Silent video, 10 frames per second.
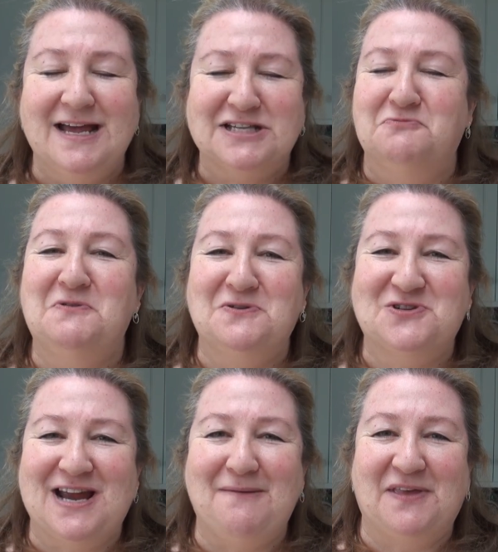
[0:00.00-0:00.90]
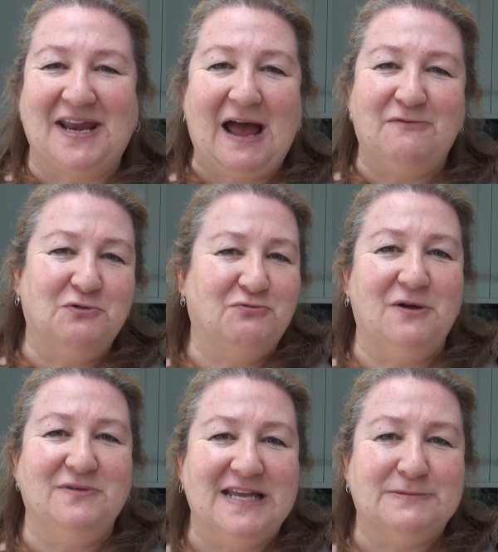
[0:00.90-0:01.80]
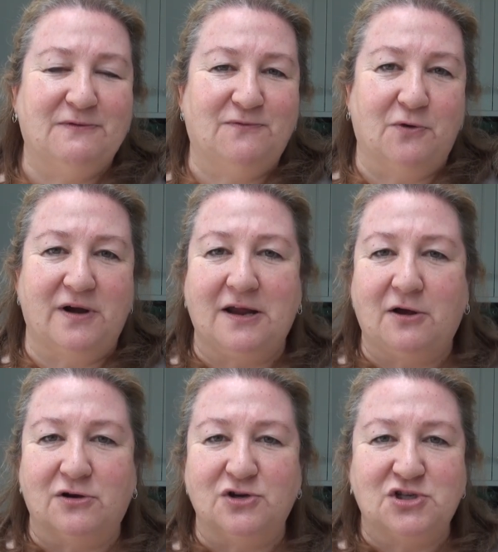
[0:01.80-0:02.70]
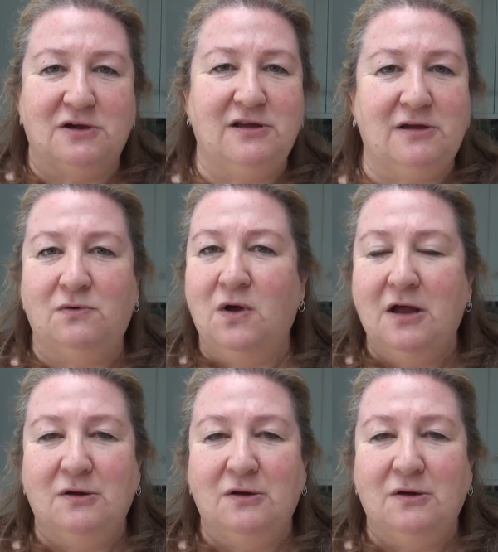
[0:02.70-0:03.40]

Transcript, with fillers: It's a real shame that I haven't grown these before and I can't show you